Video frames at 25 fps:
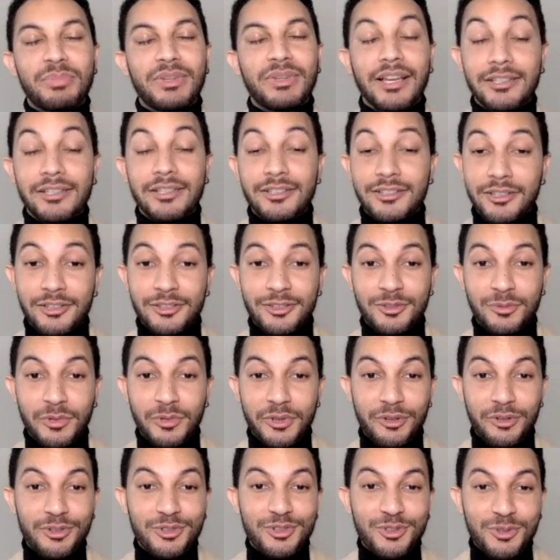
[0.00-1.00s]
has blessed
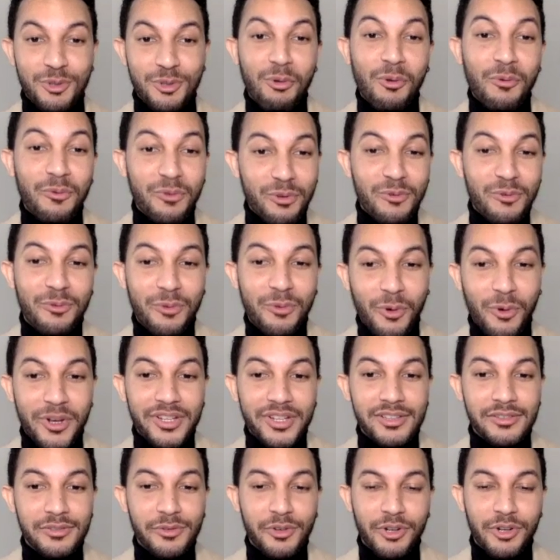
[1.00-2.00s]
us with her soulful
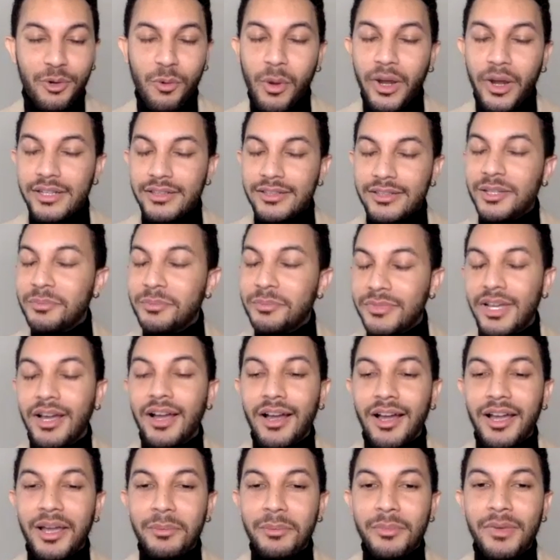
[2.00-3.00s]
voice for quite some
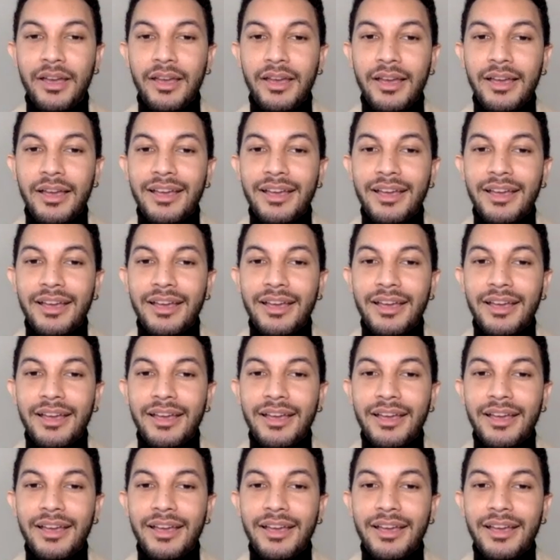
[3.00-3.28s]
time.